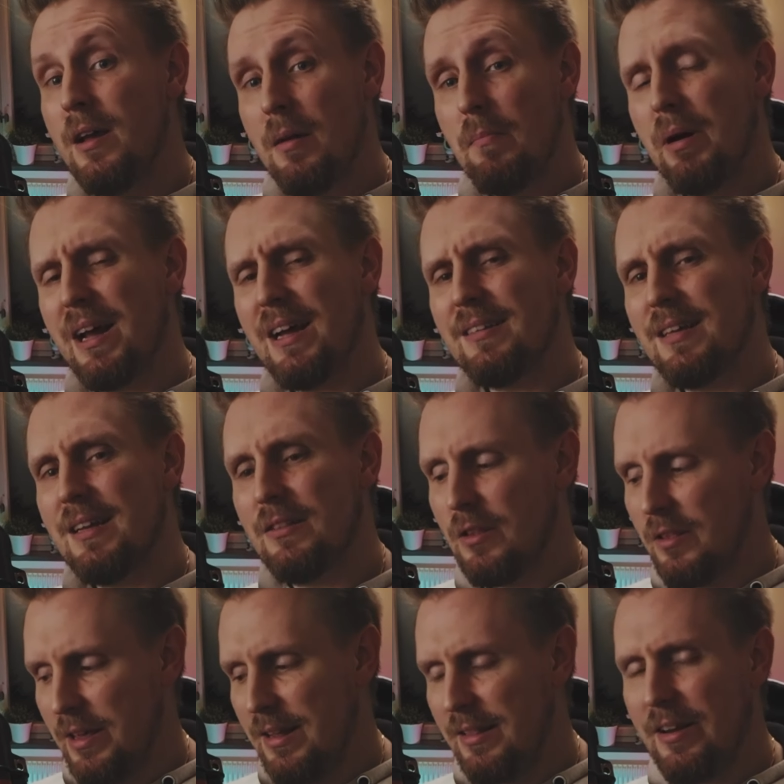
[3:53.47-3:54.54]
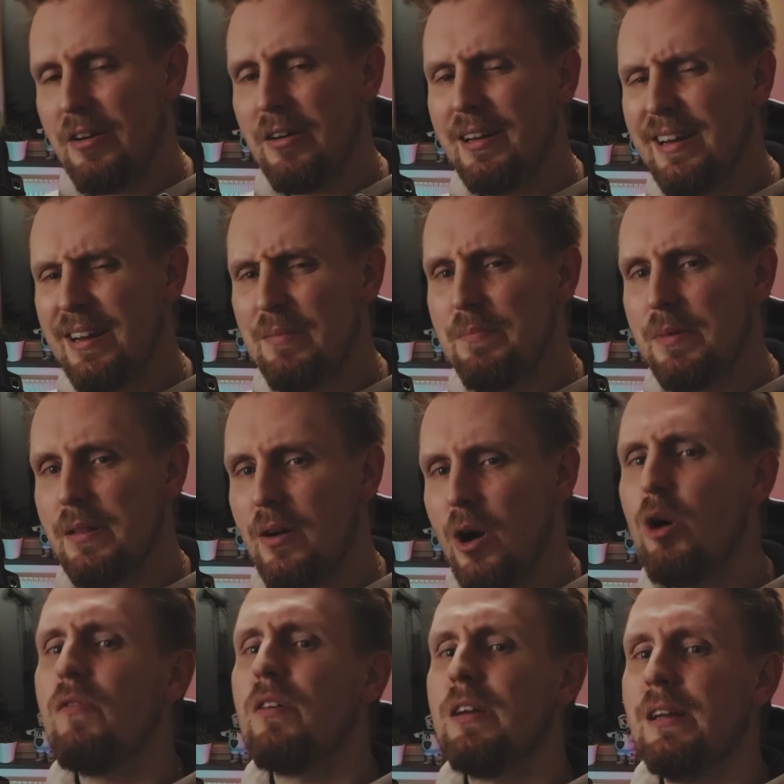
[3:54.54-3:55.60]
but I tend to think they're a little bit
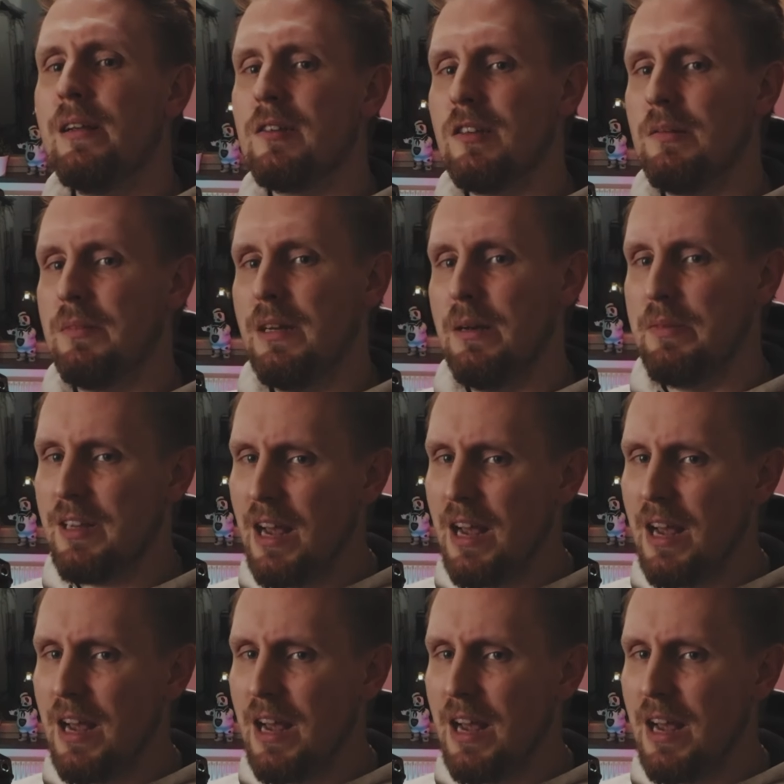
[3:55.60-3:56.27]
overkill sometimes.